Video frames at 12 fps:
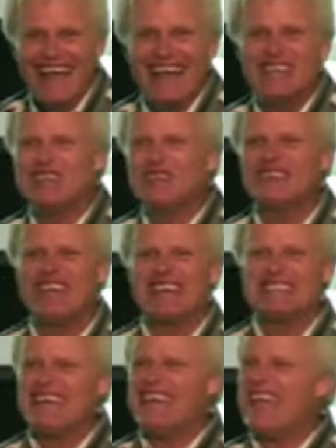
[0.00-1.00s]
And you
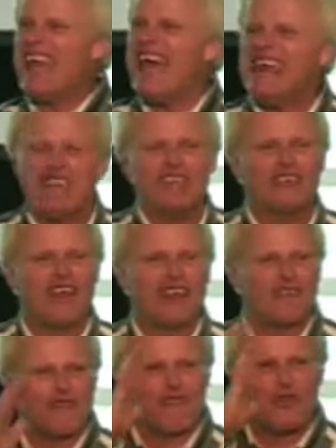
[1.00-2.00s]
can't take any
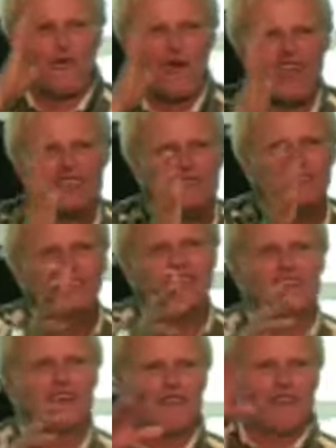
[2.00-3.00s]
credit for the way you
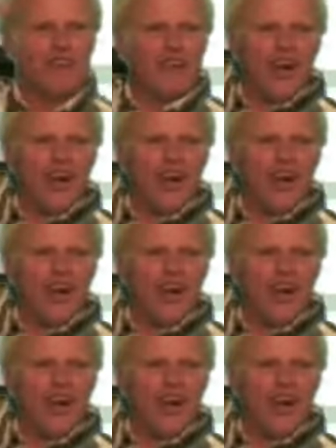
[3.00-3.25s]
live.